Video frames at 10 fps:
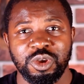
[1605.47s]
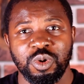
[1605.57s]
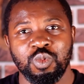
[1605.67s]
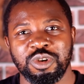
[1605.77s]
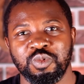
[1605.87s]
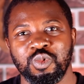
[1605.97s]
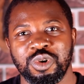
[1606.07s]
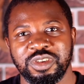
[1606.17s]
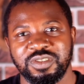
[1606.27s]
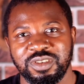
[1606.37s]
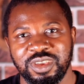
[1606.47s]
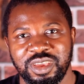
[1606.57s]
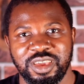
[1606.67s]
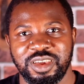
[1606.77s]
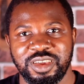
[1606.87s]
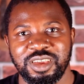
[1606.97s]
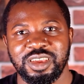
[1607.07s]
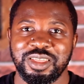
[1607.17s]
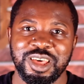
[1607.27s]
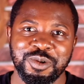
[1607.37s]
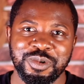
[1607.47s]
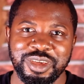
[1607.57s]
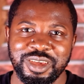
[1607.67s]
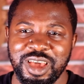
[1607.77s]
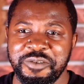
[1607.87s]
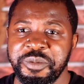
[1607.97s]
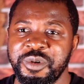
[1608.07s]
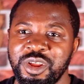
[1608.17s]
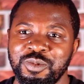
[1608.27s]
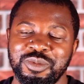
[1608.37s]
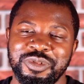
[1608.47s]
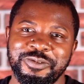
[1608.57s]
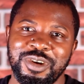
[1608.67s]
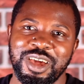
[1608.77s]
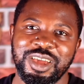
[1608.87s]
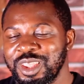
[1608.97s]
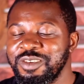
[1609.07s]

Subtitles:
what works here, and that way everybody would be fine.